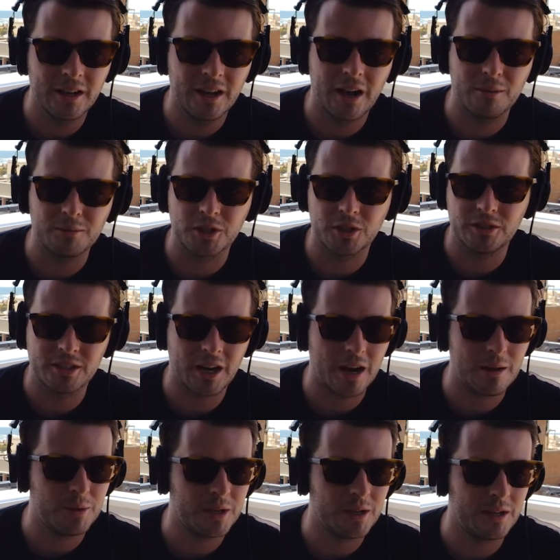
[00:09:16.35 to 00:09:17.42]
Um, so you
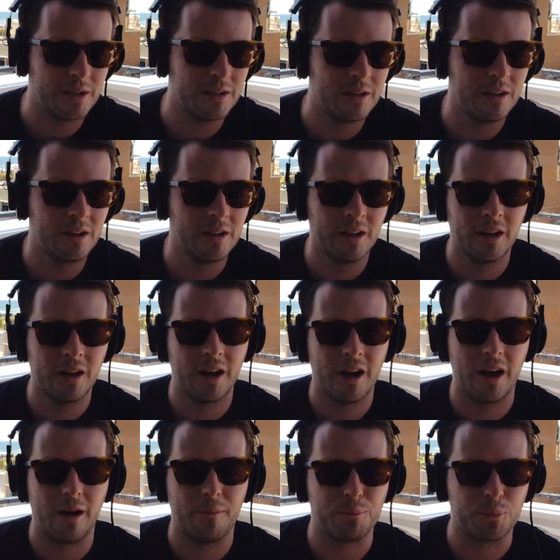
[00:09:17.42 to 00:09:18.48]
type in
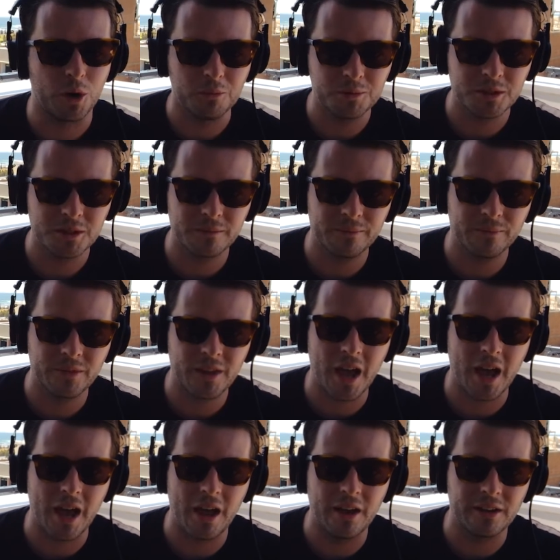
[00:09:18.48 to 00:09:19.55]
um, prompts
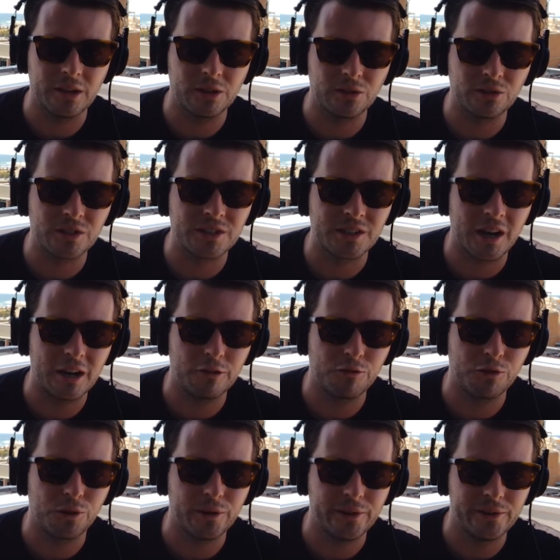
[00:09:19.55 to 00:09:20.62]
and it'll design it
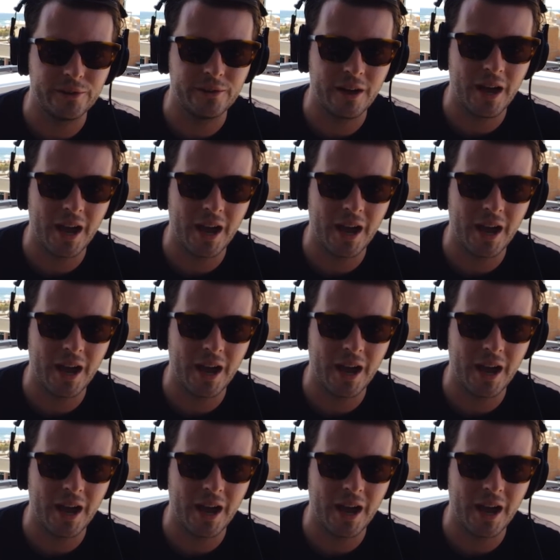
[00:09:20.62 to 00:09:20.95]
for you.